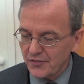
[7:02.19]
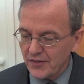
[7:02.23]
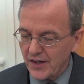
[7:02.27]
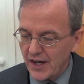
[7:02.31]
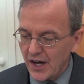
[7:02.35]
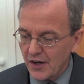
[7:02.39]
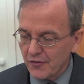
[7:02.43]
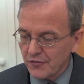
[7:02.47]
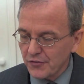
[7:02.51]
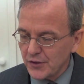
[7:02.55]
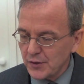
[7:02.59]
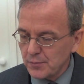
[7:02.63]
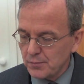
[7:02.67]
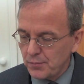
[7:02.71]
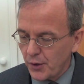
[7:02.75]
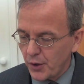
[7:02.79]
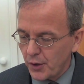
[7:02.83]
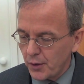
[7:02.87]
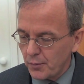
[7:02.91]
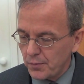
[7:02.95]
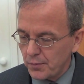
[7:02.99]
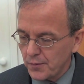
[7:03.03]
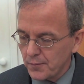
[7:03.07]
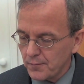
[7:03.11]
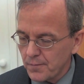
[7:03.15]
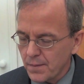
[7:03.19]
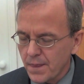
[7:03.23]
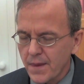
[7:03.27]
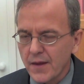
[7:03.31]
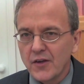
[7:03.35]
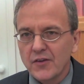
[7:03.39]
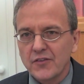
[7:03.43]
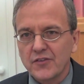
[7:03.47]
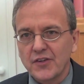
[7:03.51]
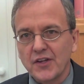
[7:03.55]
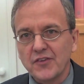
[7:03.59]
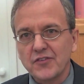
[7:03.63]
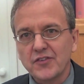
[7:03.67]
of every Pope
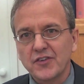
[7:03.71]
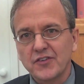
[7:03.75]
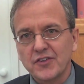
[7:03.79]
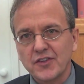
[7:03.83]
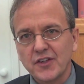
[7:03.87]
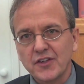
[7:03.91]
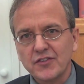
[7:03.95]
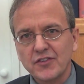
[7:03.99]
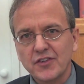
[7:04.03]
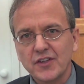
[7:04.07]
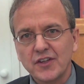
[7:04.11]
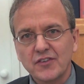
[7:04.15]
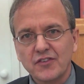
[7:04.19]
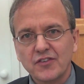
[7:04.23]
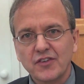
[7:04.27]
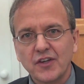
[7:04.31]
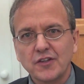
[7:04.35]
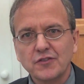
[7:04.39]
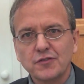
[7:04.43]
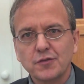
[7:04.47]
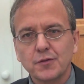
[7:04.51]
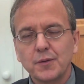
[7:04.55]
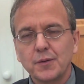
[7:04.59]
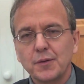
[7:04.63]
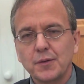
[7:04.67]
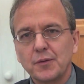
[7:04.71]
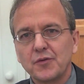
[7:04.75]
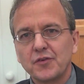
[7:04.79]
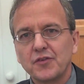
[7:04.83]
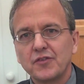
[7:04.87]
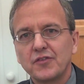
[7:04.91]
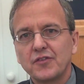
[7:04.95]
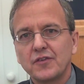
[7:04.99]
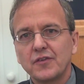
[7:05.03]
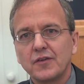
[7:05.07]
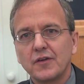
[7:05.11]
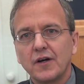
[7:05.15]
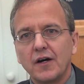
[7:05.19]
since the 16th century when it
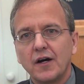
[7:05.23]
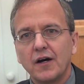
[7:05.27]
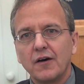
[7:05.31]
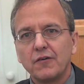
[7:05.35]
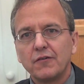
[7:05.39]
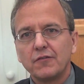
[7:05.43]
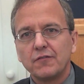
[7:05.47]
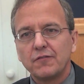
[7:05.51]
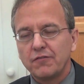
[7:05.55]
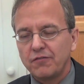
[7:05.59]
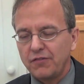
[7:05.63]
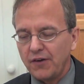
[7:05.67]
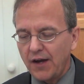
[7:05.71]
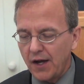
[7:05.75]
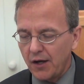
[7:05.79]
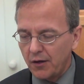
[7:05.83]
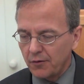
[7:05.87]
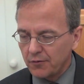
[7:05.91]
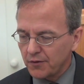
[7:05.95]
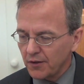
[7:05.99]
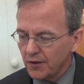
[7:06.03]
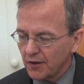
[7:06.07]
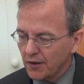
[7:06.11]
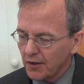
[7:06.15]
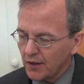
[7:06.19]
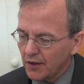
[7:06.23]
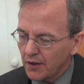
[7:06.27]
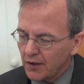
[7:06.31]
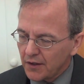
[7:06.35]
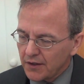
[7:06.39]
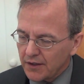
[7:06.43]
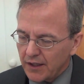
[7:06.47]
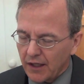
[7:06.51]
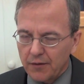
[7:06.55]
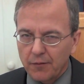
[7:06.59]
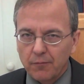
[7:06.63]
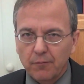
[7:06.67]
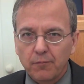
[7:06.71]
was found.
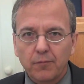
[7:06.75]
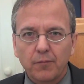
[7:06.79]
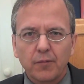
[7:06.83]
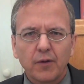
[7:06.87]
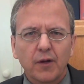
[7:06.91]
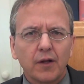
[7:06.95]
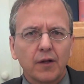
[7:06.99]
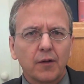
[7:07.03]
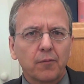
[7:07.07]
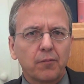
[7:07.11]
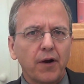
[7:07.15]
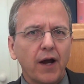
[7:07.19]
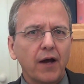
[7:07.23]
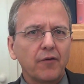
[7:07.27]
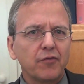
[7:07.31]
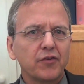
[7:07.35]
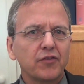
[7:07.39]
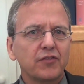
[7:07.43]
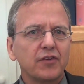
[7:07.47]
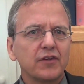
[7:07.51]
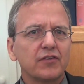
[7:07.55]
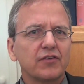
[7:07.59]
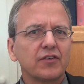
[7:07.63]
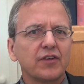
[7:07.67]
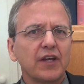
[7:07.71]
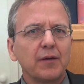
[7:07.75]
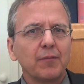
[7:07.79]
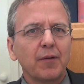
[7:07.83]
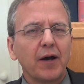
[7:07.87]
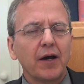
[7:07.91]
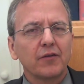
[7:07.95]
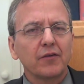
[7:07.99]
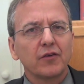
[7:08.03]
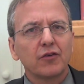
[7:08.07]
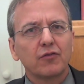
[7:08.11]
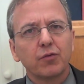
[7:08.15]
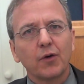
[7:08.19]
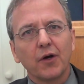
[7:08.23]
Now, the prophecies came
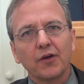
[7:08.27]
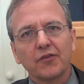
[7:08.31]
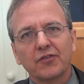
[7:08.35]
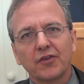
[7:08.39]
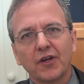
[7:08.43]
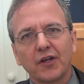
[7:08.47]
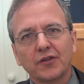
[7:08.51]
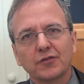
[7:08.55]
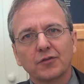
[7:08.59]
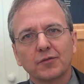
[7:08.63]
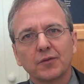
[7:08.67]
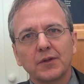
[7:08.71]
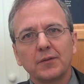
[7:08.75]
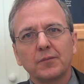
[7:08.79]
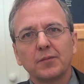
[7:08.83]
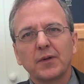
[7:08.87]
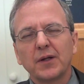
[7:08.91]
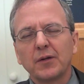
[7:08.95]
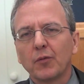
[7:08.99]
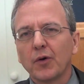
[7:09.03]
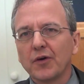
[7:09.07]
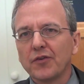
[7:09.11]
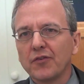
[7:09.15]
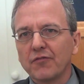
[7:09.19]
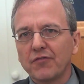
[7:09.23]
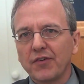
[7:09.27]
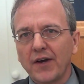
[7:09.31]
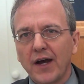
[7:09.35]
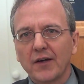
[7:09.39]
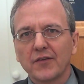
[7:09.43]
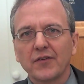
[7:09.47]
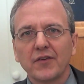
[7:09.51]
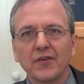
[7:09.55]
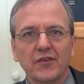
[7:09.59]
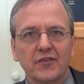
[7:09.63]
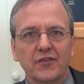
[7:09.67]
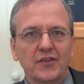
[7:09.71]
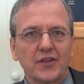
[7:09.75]
out in the 12th century, but it wasn't
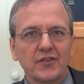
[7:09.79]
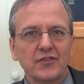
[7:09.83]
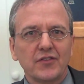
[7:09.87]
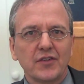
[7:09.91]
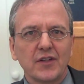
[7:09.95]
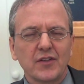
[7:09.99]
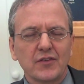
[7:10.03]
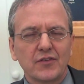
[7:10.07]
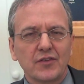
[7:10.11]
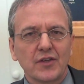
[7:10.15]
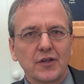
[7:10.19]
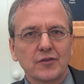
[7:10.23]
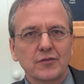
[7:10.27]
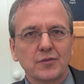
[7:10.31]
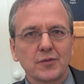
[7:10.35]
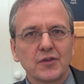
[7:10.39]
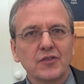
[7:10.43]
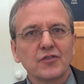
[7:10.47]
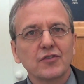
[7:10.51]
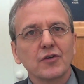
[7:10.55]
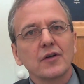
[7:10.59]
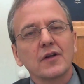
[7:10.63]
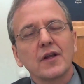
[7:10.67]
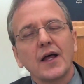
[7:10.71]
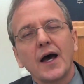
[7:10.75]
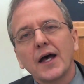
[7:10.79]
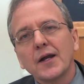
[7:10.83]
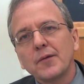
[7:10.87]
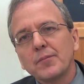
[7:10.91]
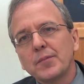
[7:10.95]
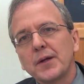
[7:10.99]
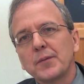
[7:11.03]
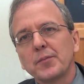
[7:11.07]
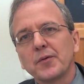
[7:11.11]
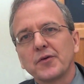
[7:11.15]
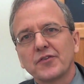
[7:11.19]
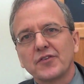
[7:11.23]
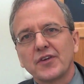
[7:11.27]
found until the 16th century, so a lot of
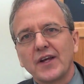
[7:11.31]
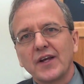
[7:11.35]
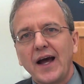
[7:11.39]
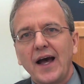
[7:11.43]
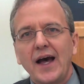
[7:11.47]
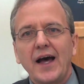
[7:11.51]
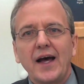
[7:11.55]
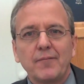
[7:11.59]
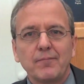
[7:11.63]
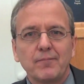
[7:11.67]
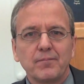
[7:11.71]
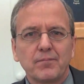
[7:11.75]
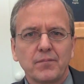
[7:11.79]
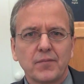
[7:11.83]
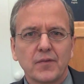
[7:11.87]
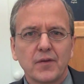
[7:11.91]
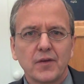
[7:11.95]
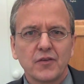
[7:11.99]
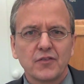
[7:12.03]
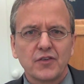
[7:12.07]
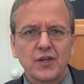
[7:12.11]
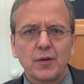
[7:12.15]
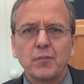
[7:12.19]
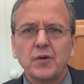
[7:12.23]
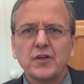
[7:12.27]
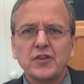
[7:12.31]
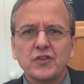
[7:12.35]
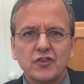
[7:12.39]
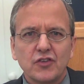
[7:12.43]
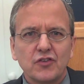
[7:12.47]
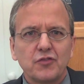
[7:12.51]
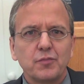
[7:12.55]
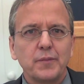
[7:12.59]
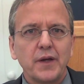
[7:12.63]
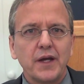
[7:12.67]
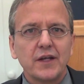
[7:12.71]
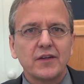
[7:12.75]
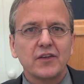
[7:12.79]
people said, somebody
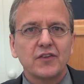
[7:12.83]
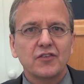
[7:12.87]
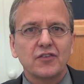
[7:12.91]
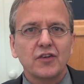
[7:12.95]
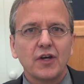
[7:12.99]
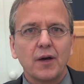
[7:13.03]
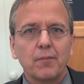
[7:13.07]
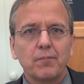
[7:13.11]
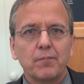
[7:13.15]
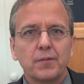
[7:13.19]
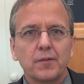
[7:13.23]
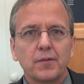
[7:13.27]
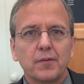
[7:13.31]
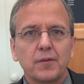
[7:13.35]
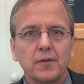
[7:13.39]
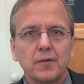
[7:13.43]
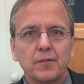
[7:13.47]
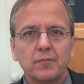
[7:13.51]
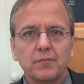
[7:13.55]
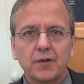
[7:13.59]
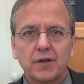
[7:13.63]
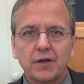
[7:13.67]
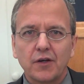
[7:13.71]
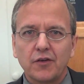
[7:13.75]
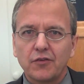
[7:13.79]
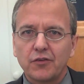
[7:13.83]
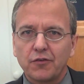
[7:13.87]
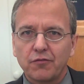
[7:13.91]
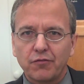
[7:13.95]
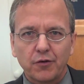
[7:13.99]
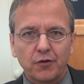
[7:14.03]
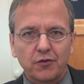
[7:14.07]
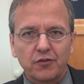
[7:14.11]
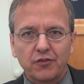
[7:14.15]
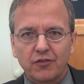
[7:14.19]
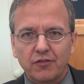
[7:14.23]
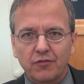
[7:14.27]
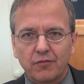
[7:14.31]
just made this up because
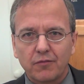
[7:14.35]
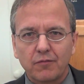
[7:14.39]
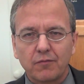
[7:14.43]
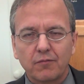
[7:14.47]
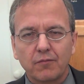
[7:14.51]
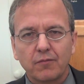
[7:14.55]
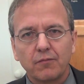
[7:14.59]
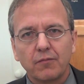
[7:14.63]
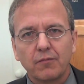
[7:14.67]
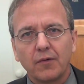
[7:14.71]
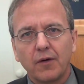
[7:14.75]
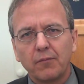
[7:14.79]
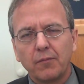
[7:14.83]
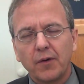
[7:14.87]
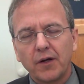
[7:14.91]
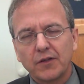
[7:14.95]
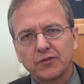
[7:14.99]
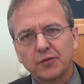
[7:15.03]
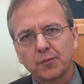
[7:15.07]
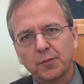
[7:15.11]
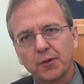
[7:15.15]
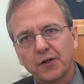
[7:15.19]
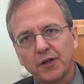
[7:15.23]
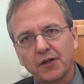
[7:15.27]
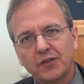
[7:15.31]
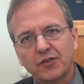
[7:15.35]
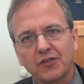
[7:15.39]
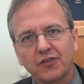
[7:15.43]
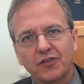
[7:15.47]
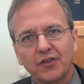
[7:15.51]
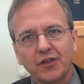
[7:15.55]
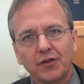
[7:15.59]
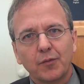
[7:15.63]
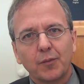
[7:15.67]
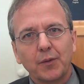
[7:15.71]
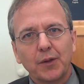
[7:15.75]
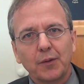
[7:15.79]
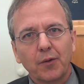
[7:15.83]
a bunch of predictions
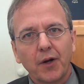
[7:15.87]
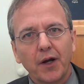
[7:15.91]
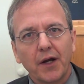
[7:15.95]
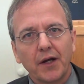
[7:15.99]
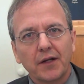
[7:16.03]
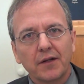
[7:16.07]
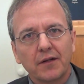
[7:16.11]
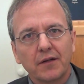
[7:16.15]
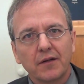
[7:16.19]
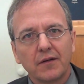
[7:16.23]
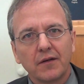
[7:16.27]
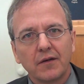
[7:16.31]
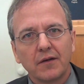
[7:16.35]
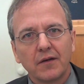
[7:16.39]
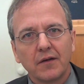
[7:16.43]
seem to be right.